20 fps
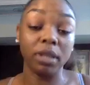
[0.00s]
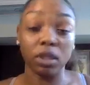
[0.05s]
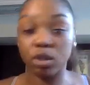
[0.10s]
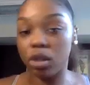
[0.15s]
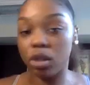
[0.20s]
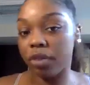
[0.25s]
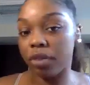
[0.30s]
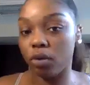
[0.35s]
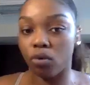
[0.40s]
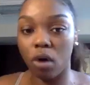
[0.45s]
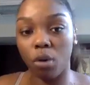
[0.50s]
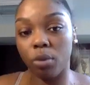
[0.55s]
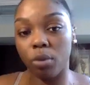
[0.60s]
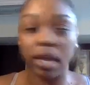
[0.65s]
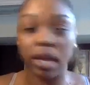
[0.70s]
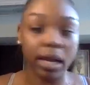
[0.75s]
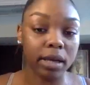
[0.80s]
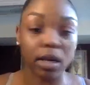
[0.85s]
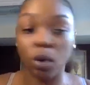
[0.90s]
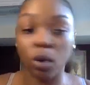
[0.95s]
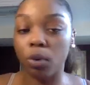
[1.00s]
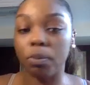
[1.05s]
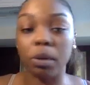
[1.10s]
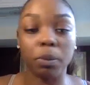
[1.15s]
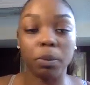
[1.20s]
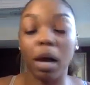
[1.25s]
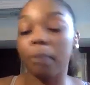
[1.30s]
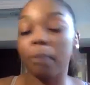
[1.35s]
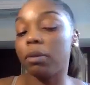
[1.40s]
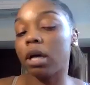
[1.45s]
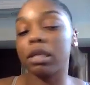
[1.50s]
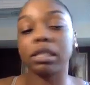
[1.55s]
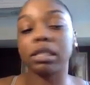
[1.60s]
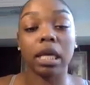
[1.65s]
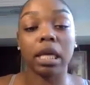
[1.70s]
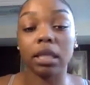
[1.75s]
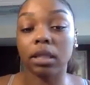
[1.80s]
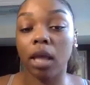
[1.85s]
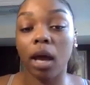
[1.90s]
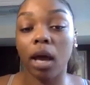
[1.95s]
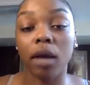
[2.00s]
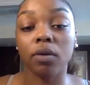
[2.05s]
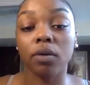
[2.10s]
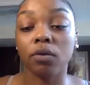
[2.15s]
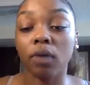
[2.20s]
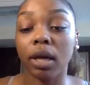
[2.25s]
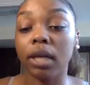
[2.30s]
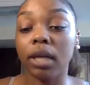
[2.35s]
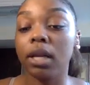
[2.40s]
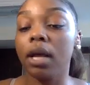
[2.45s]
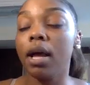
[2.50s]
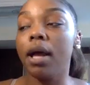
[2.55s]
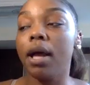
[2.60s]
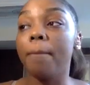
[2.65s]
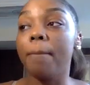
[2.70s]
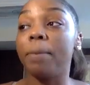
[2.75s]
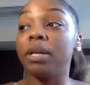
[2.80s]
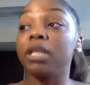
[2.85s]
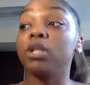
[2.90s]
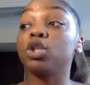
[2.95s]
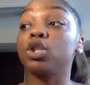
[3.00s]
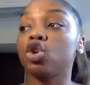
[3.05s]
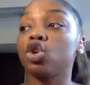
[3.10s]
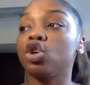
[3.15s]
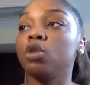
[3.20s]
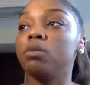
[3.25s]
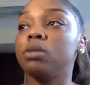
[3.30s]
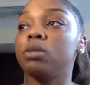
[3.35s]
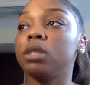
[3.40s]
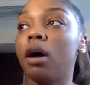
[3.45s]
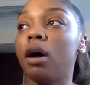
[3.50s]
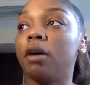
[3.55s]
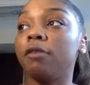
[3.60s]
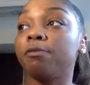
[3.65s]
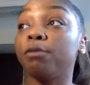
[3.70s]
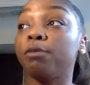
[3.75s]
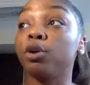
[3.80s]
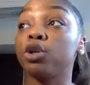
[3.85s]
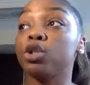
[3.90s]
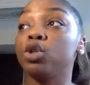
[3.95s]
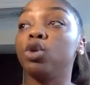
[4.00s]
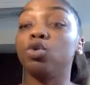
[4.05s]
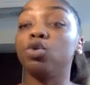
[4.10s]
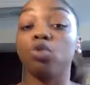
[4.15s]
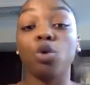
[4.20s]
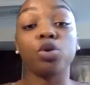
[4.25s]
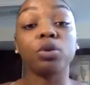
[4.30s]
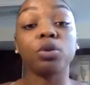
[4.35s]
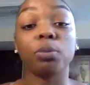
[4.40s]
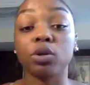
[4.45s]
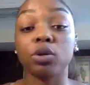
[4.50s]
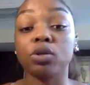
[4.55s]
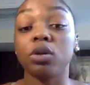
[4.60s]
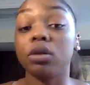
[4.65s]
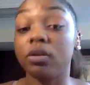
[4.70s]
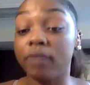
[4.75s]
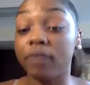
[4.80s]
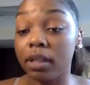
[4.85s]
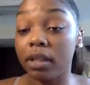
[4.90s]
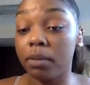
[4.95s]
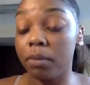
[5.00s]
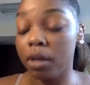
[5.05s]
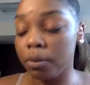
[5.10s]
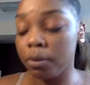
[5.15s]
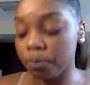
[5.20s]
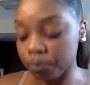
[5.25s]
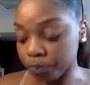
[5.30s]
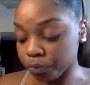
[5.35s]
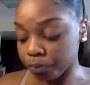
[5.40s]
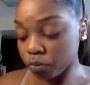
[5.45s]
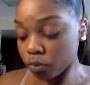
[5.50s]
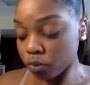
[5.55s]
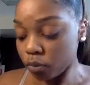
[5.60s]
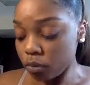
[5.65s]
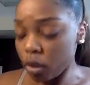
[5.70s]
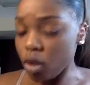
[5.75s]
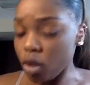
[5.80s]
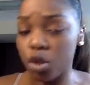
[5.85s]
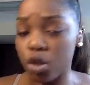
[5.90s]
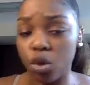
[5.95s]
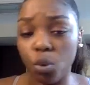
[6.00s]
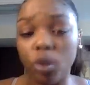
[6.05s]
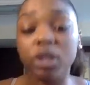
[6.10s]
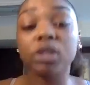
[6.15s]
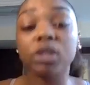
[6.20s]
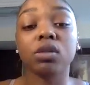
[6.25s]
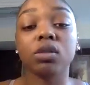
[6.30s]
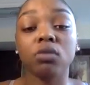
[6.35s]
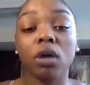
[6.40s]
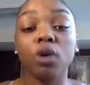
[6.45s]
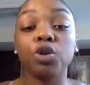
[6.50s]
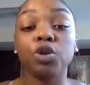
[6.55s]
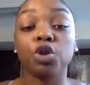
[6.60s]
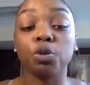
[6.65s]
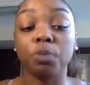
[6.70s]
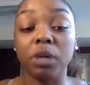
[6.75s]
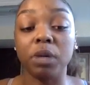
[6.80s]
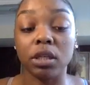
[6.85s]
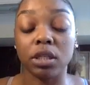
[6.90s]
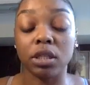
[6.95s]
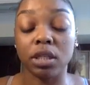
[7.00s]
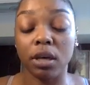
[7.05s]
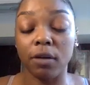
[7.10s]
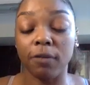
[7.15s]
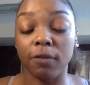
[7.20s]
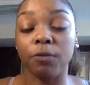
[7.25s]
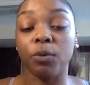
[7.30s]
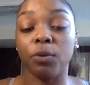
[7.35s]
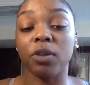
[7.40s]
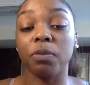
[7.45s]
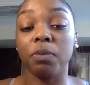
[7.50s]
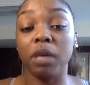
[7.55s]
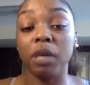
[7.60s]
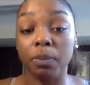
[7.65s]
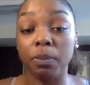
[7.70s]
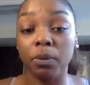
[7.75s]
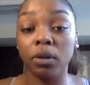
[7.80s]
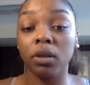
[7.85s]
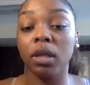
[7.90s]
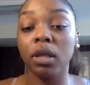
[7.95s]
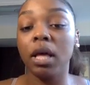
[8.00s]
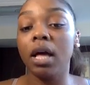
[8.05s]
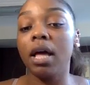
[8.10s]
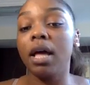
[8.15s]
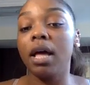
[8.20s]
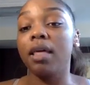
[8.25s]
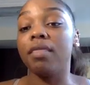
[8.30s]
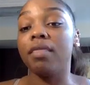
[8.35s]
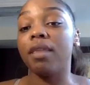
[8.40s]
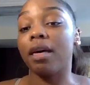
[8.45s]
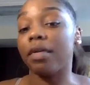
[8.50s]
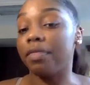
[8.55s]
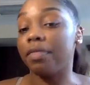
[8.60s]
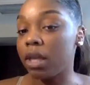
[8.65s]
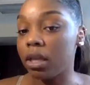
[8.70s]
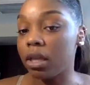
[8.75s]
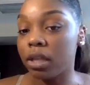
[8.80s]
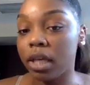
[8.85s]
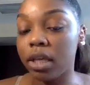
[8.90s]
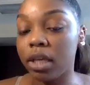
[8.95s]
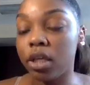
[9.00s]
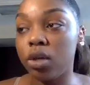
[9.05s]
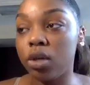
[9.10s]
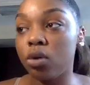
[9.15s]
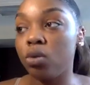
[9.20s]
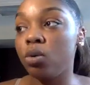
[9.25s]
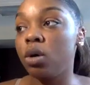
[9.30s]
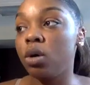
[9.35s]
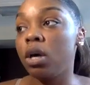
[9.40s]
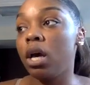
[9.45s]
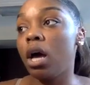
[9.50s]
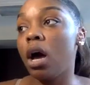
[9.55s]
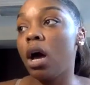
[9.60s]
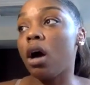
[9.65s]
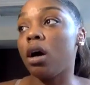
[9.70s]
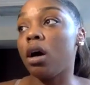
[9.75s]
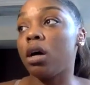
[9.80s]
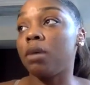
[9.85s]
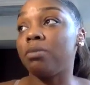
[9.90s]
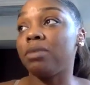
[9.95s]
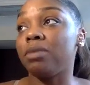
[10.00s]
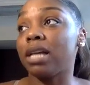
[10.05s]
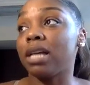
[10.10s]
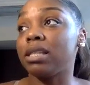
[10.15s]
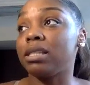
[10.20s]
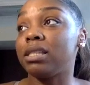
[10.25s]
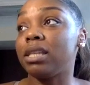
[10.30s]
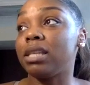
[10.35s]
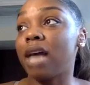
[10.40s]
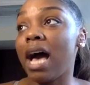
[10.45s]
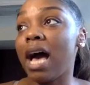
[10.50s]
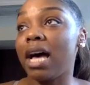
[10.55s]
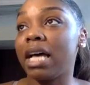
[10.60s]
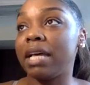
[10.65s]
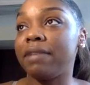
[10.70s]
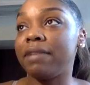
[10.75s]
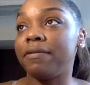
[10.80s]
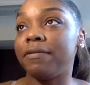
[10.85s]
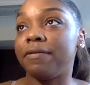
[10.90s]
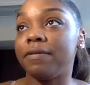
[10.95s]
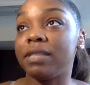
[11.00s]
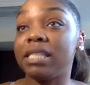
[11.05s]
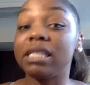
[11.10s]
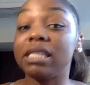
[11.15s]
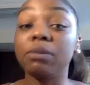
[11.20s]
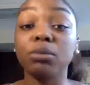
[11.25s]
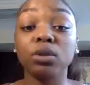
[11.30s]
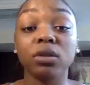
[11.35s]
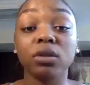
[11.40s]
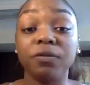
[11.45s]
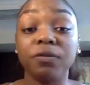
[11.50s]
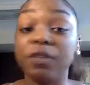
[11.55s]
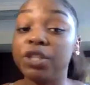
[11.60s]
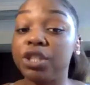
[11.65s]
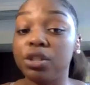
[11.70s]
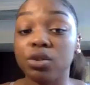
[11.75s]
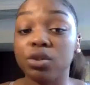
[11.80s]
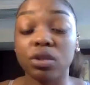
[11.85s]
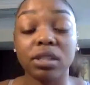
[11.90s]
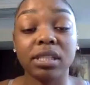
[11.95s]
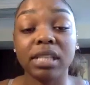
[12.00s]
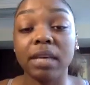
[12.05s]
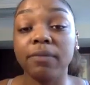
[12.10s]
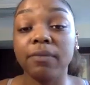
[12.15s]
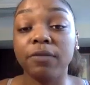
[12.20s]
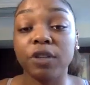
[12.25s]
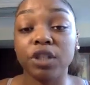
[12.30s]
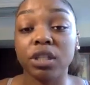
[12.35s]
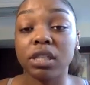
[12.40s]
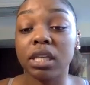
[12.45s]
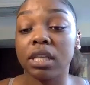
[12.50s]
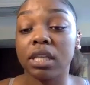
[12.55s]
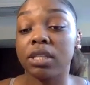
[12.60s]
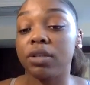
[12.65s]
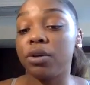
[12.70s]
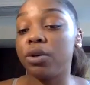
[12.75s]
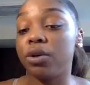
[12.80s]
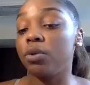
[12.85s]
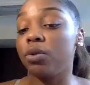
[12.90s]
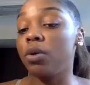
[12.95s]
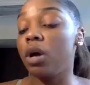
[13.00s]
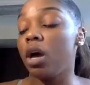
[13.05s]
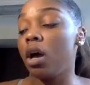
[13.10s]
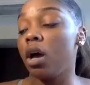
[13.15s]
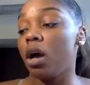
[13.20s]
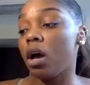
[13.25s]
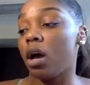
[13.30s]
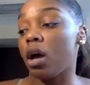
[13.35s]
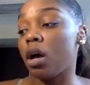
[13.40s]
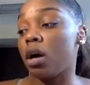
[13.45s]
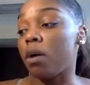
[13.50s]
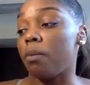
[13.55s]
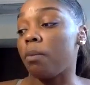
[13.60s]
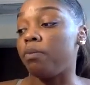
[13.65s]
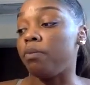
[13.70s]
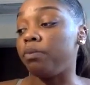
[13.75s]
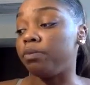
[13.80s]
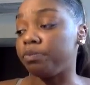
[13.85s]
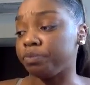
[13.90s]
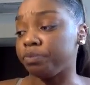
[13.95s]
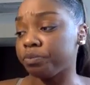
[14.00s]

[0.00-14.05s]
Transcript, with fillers: there's nothing wrong with hanging out with people i'm not saying that right but in terms of personal growth and personal development you want to surround yourself with people that think like you um, that have similar visions or the same visions as you, um,